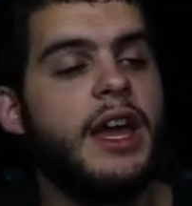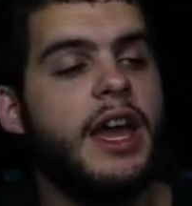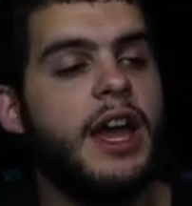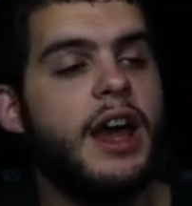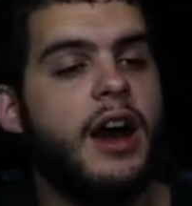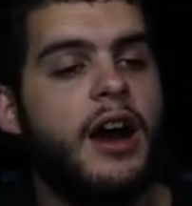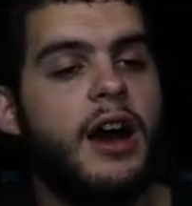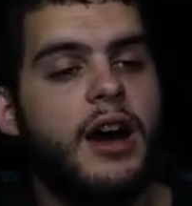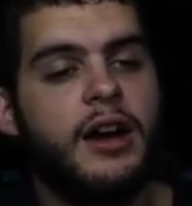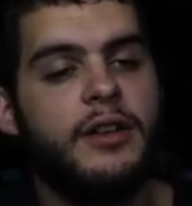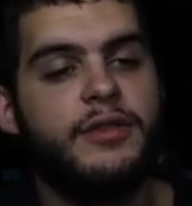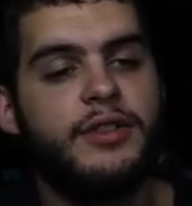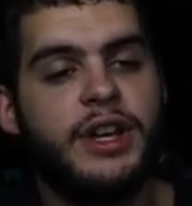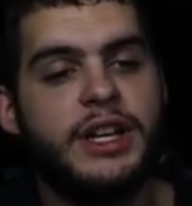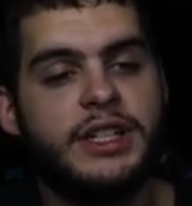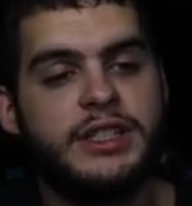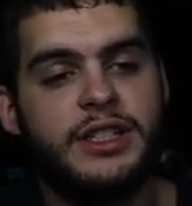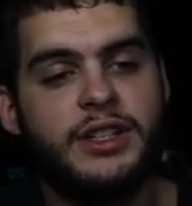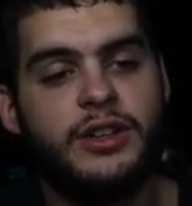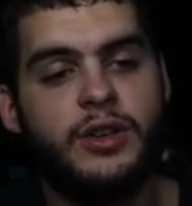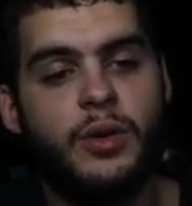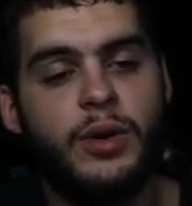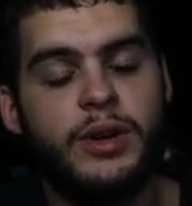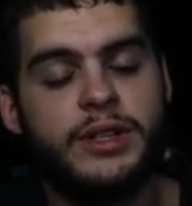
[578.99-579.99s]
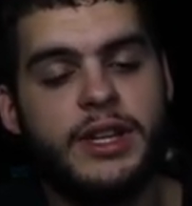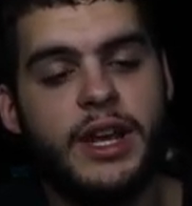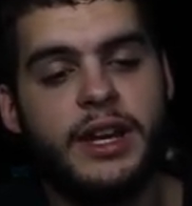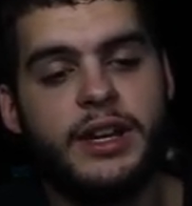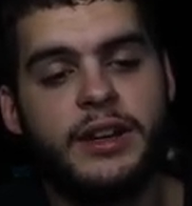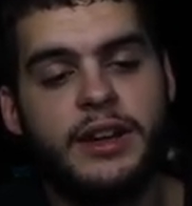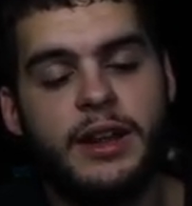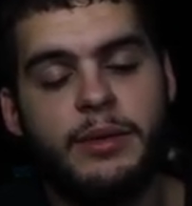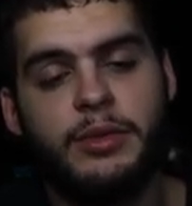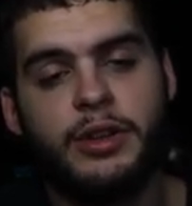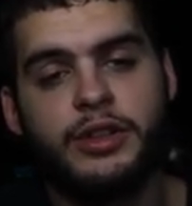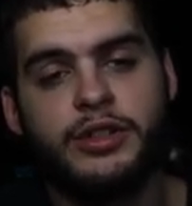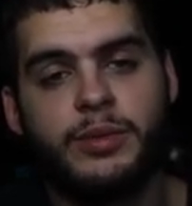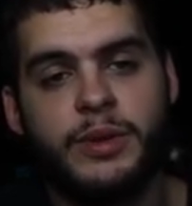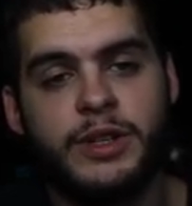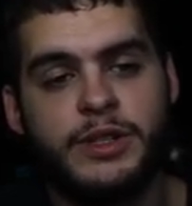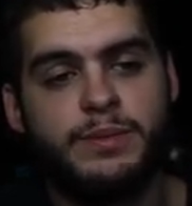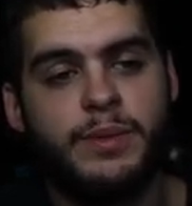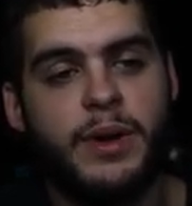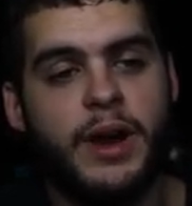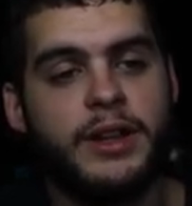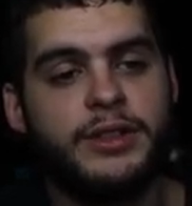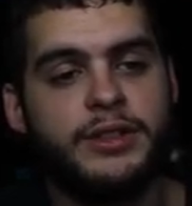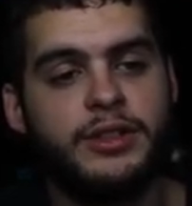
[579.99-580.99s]
Uh, if you guys need coins, head down below to my
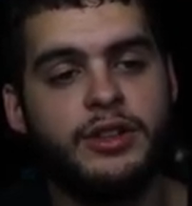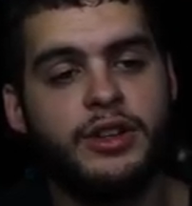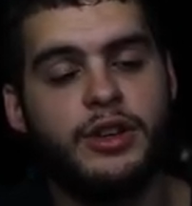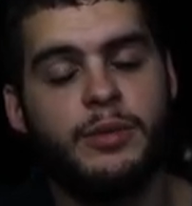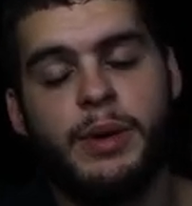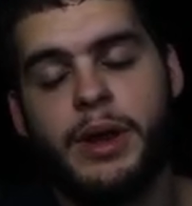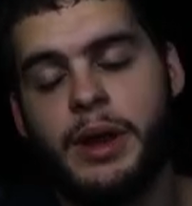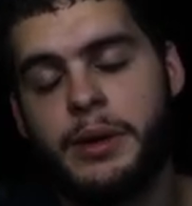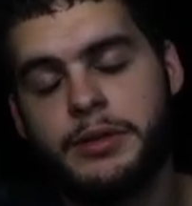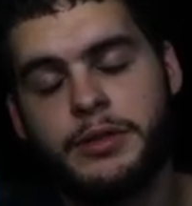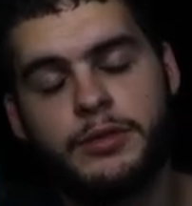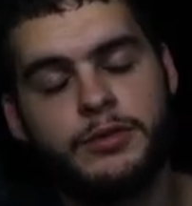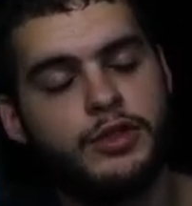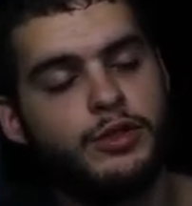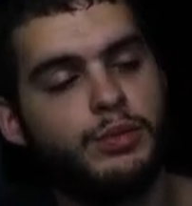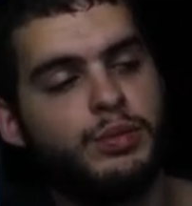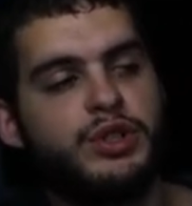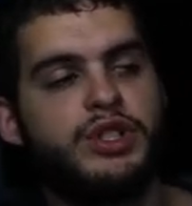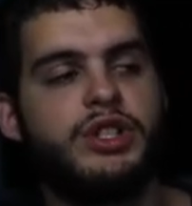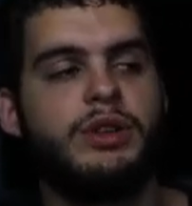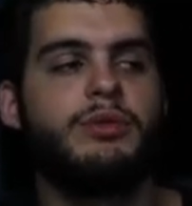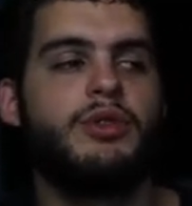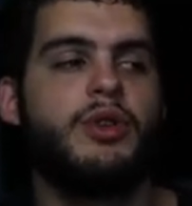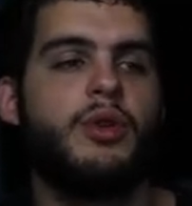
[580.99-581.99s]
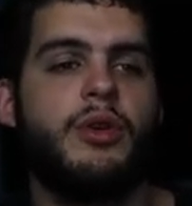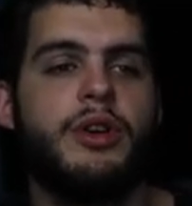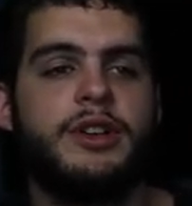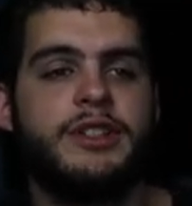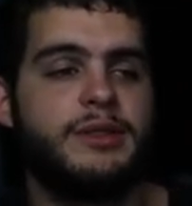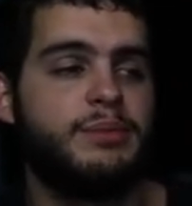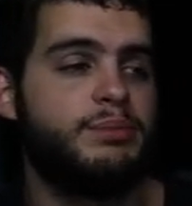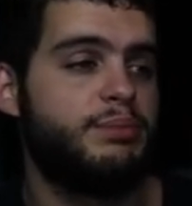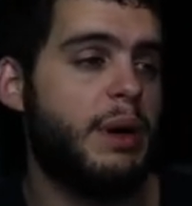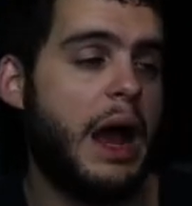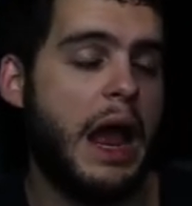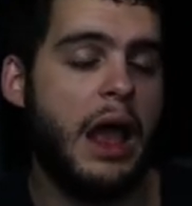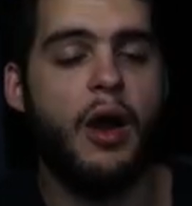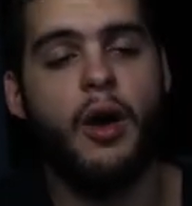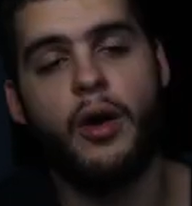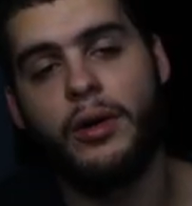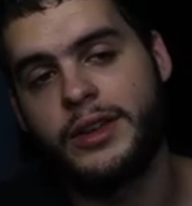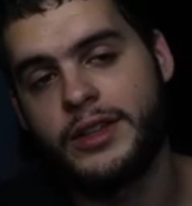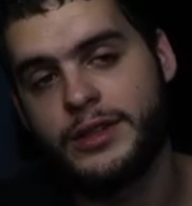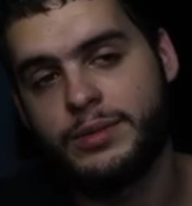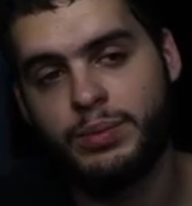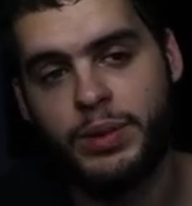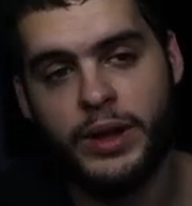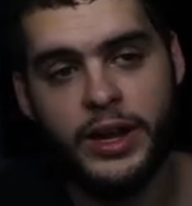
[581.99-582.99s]
sponsor. You can pick up some super cheap coins. Buy all
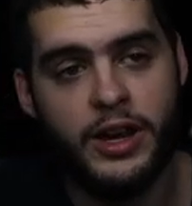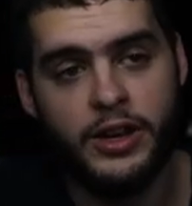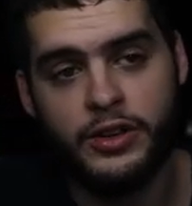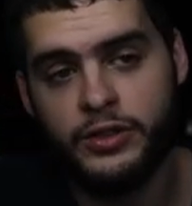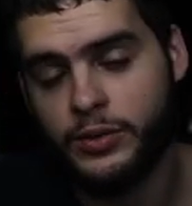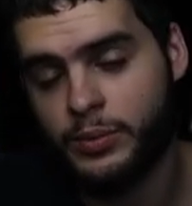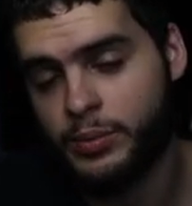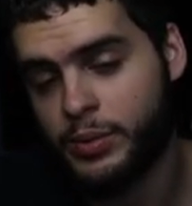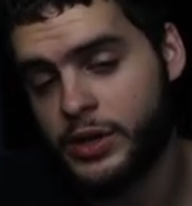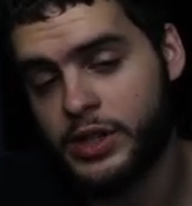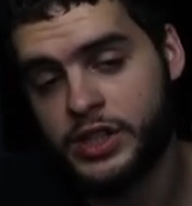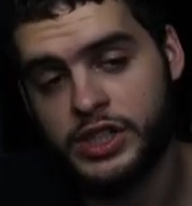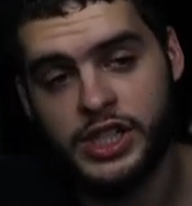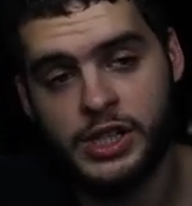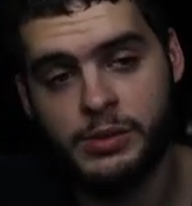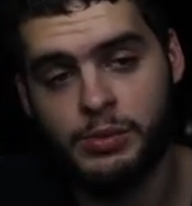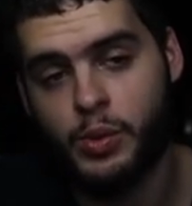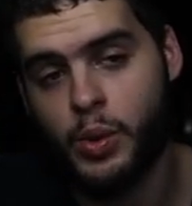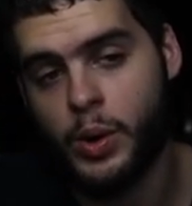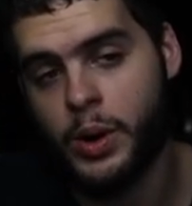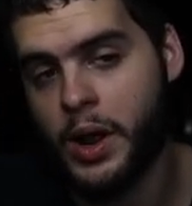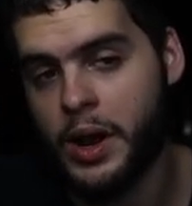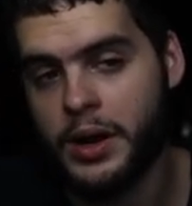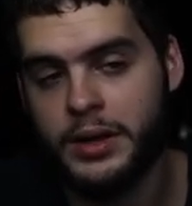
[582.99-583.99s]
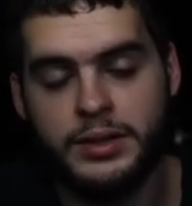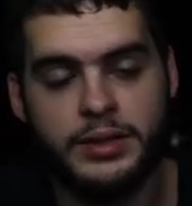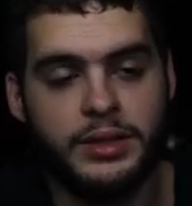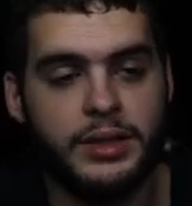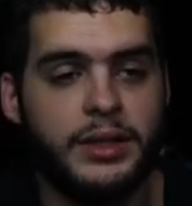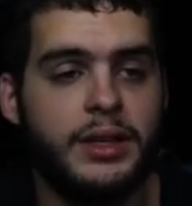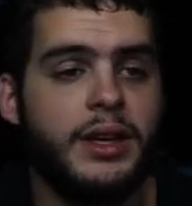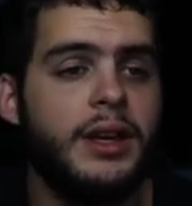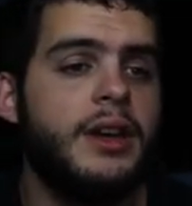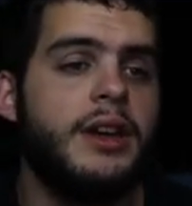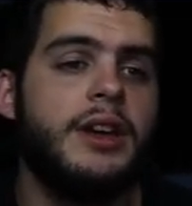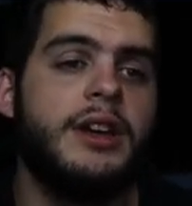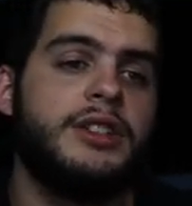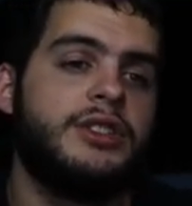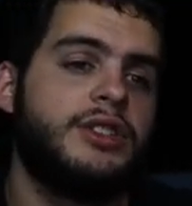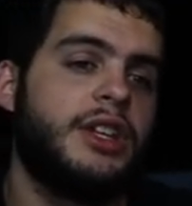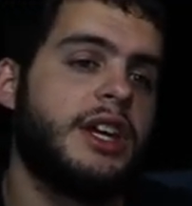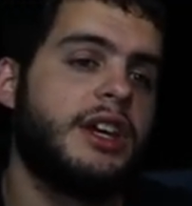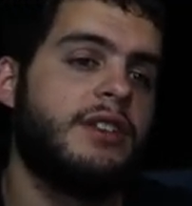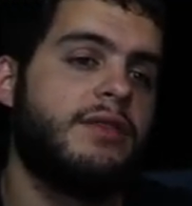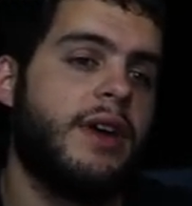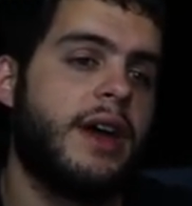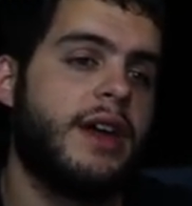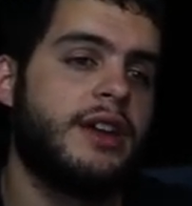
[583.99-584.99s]
these players for pretty cheap, quite honestly. So
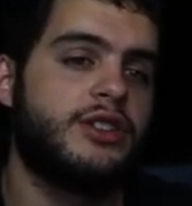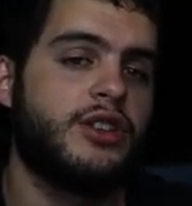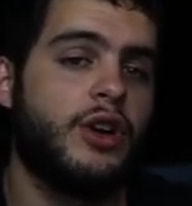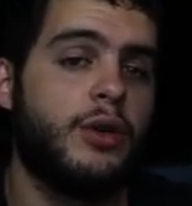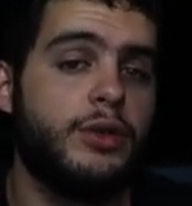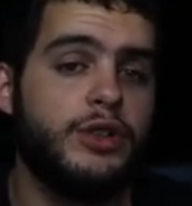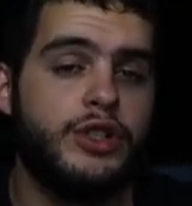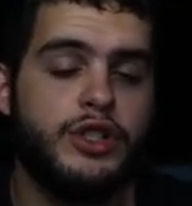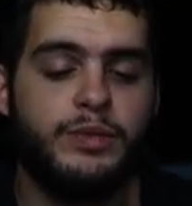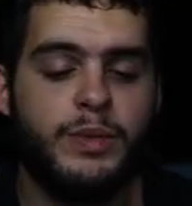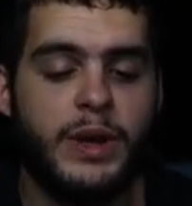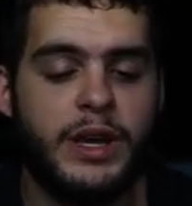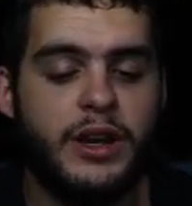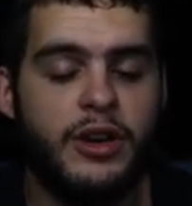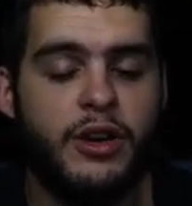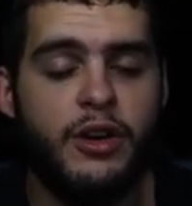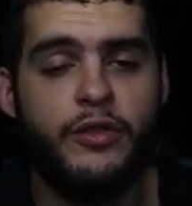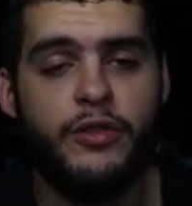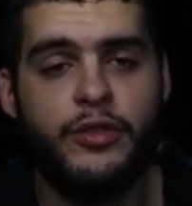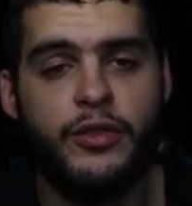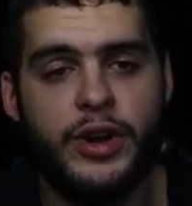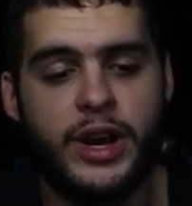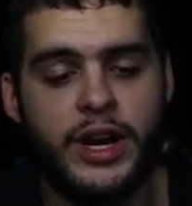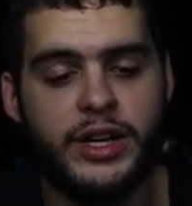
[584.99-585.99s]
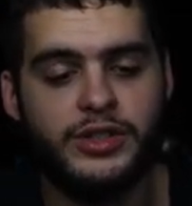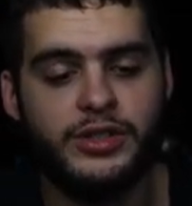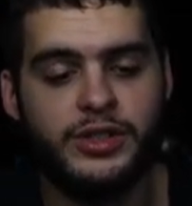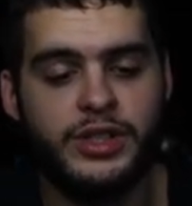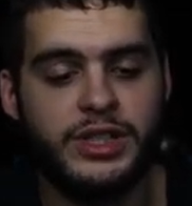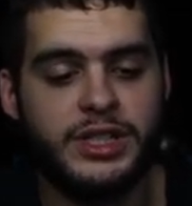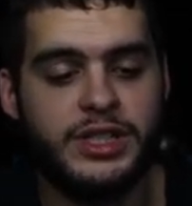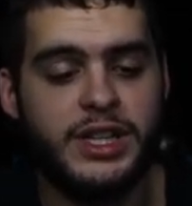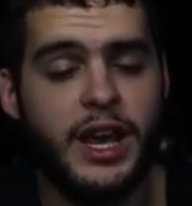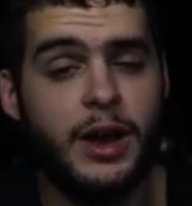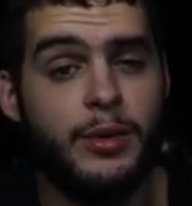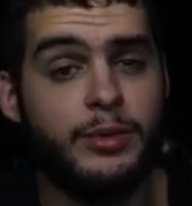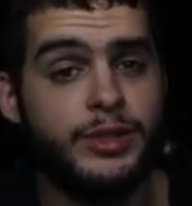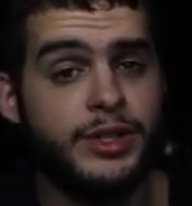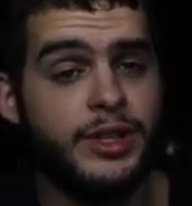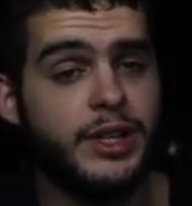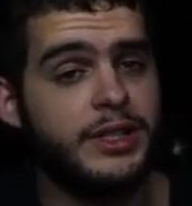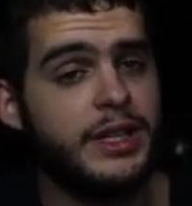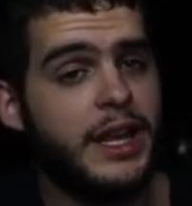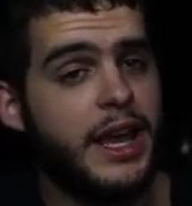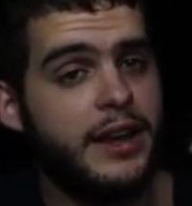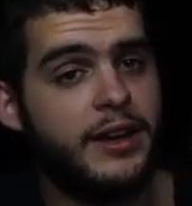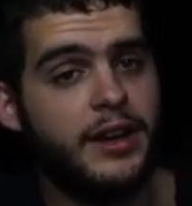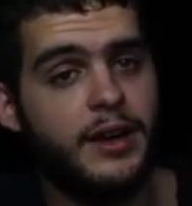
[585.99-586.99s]
take advantage. Always use my code for an extra discount, which does
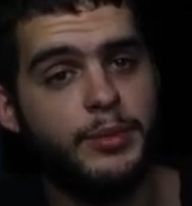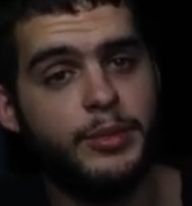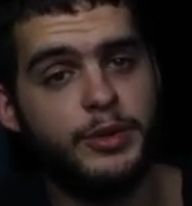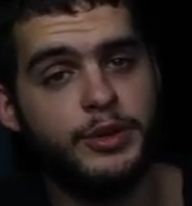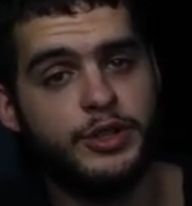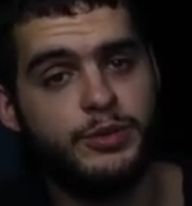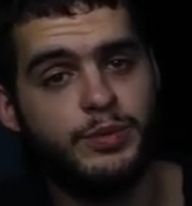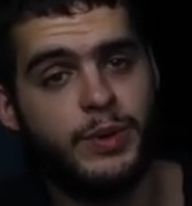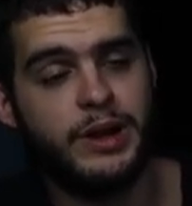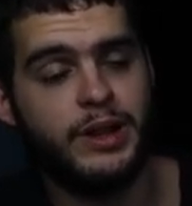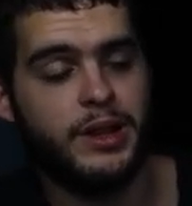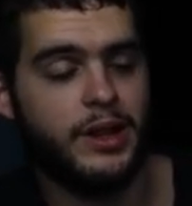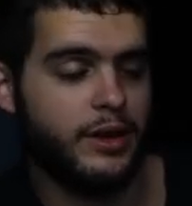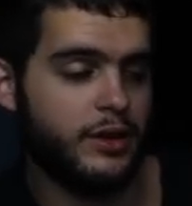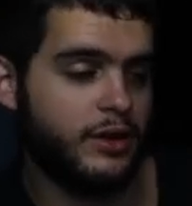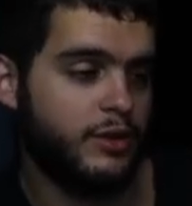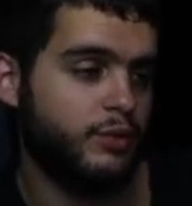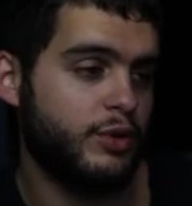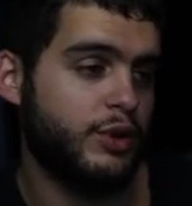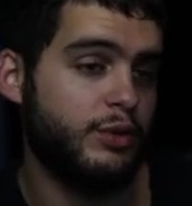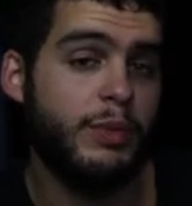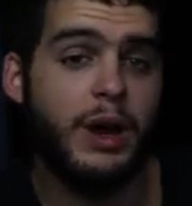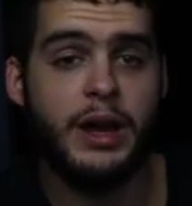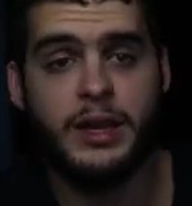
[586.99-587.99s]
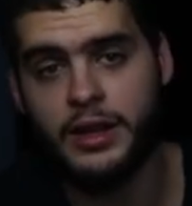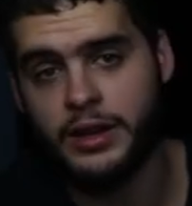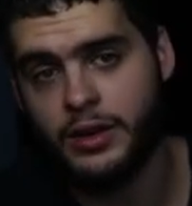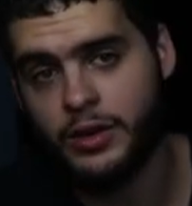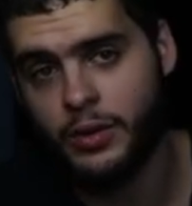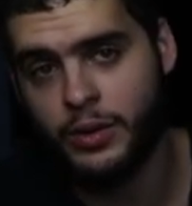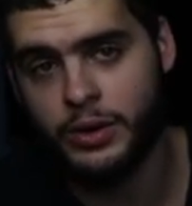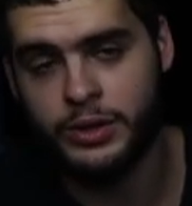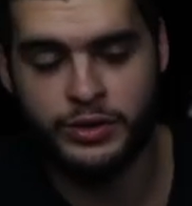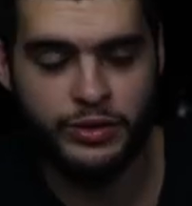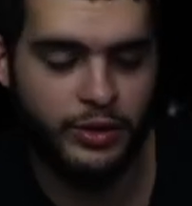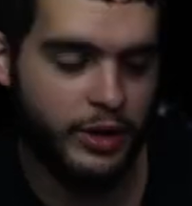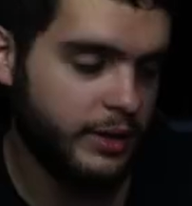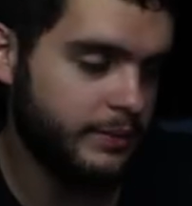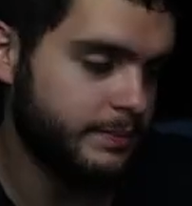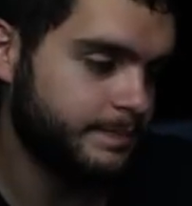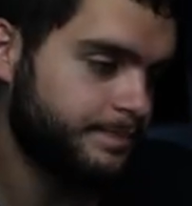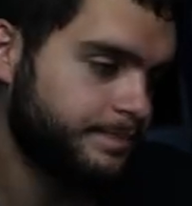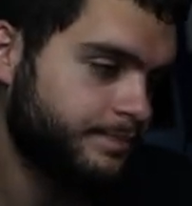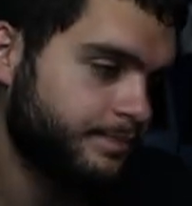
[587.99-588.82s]
add up when you spend a lot of when you buy a lot of coins, right?